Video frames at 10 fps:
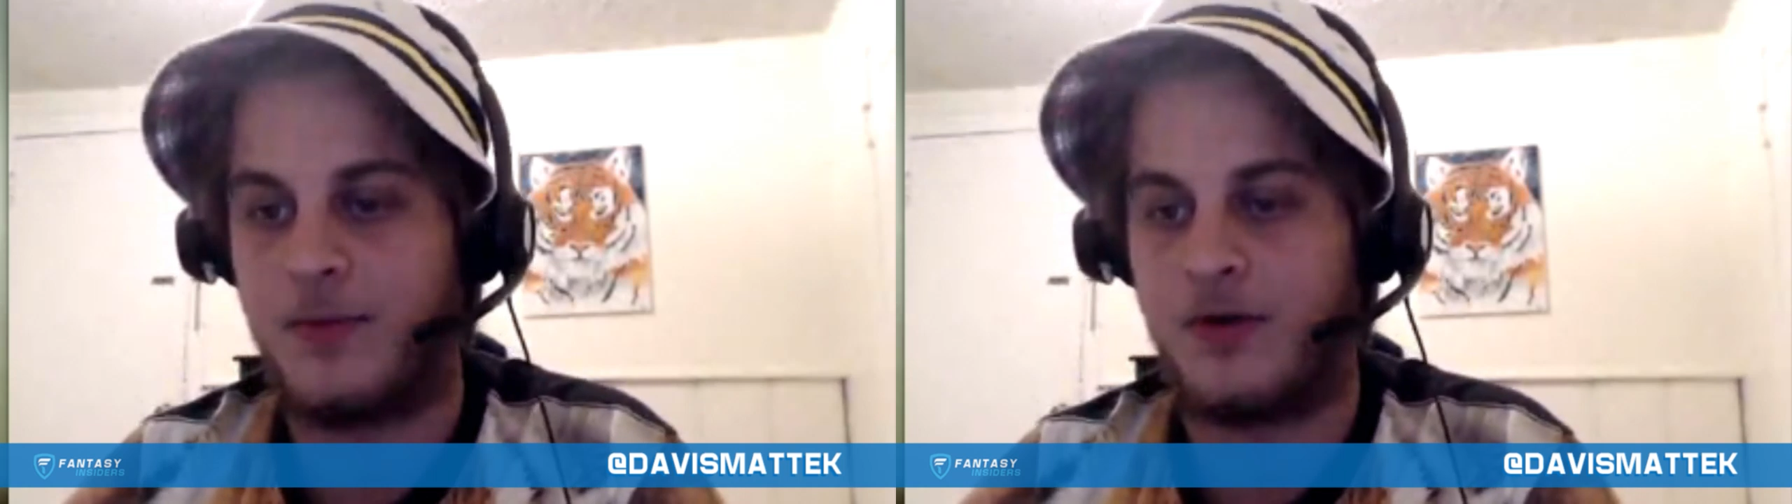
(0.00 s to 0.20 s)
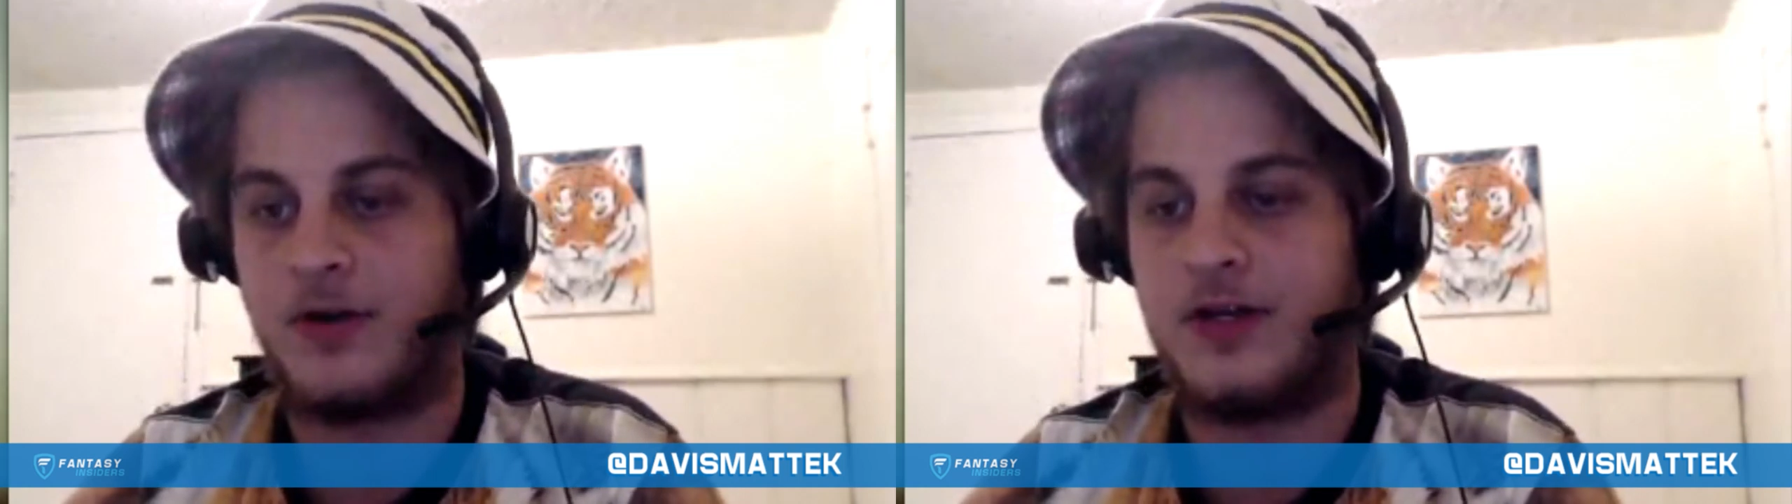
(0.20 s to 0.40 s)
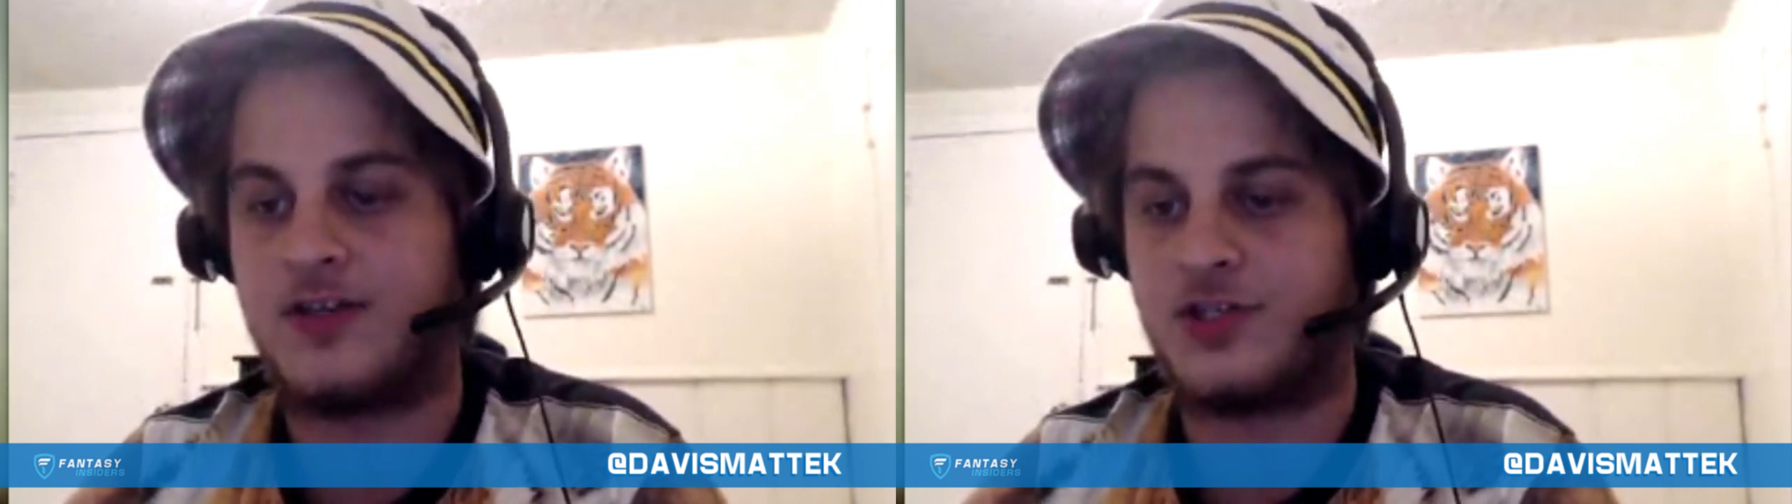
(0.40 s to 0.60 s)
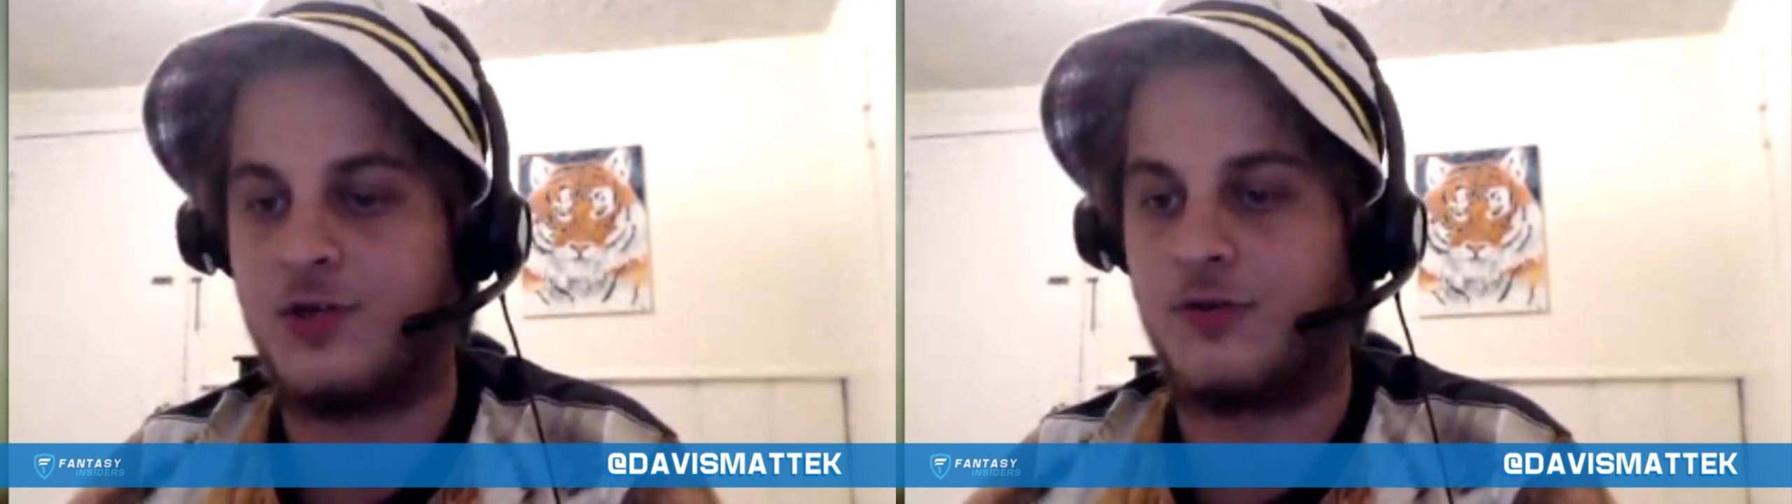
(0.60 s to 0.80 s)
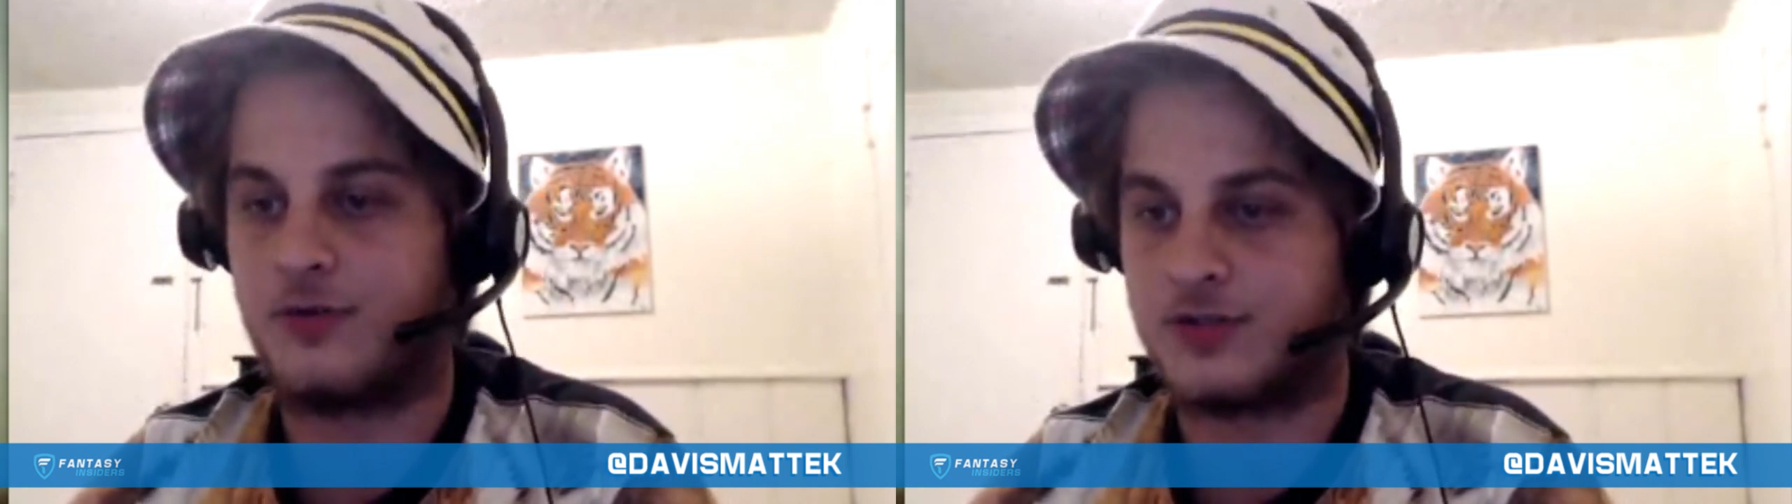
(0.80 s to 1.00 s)
ability to
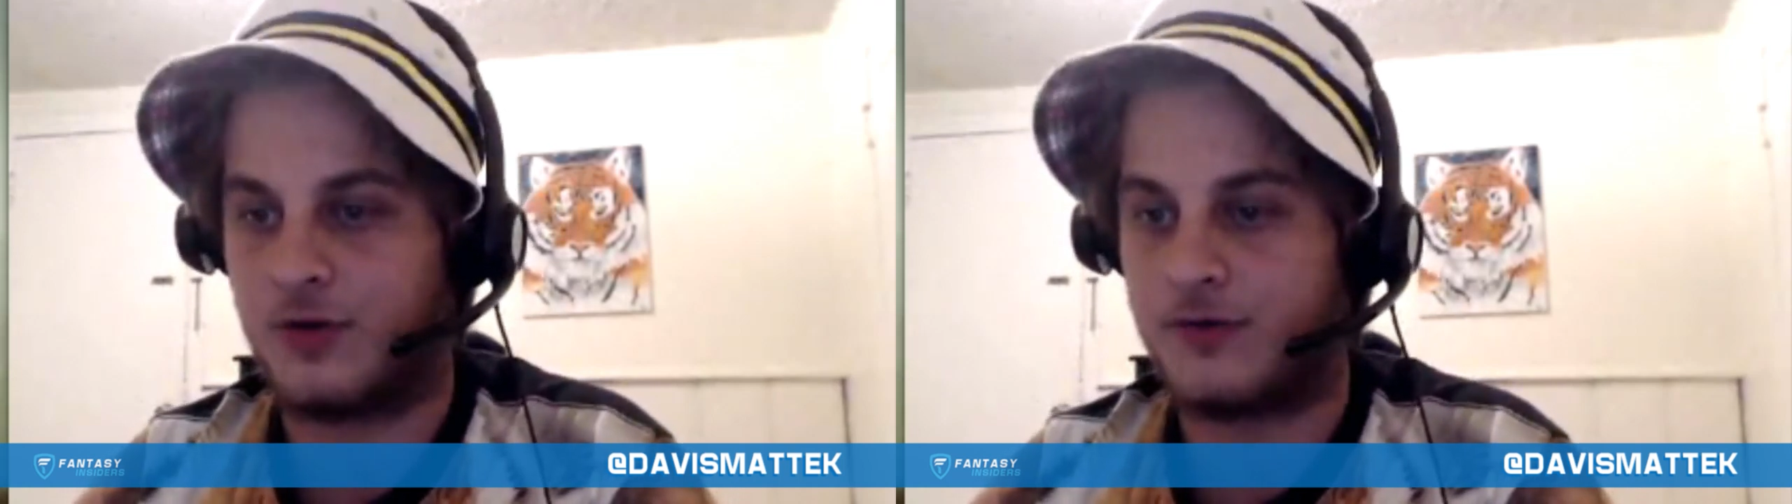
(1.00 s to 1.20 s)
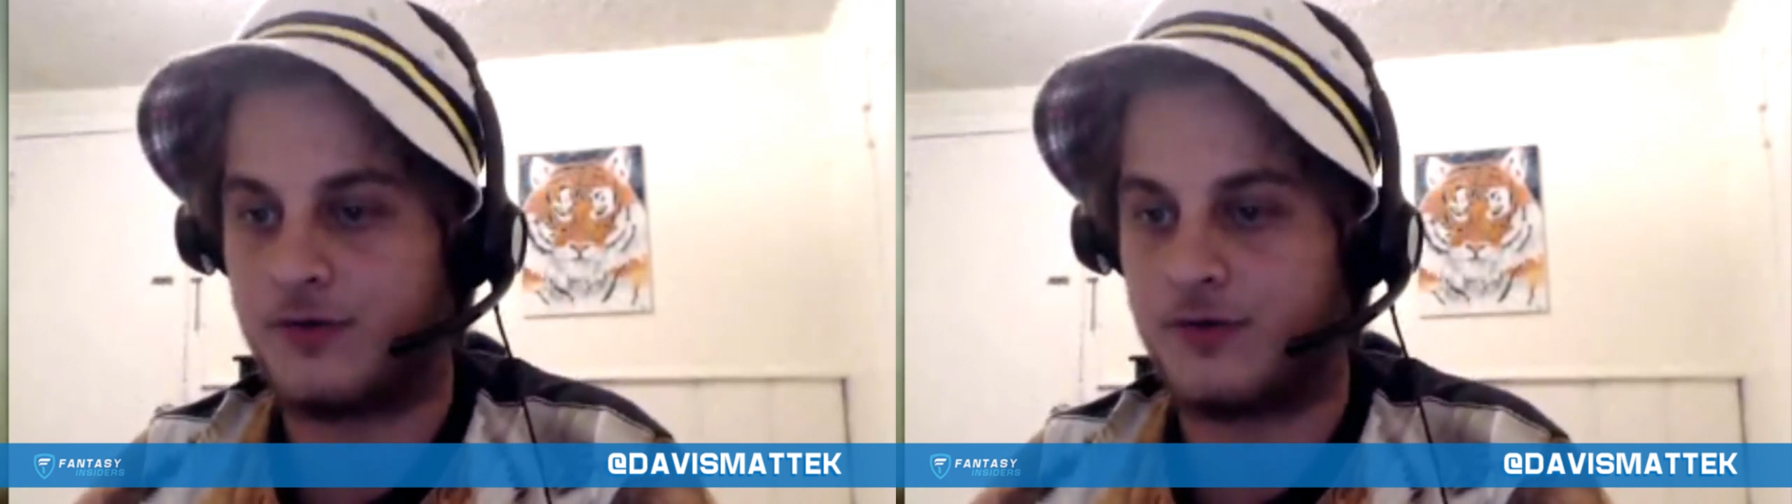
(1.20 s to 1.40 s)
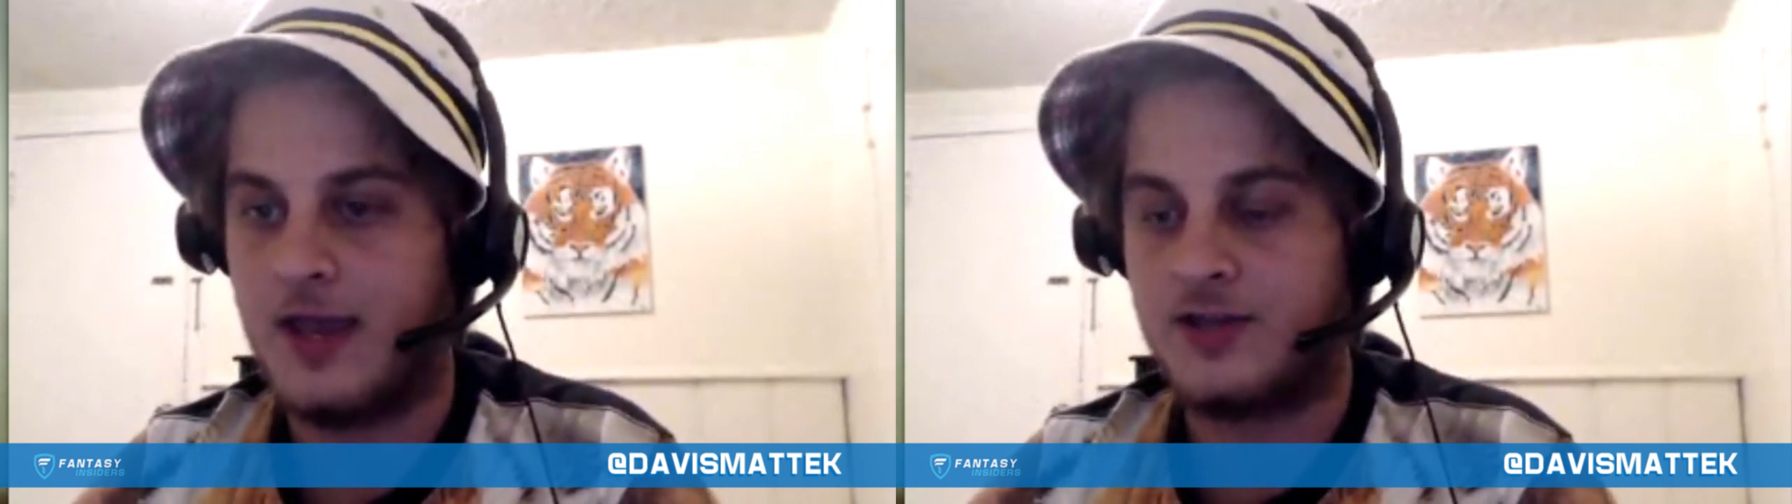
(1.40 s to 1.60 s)
skew the results.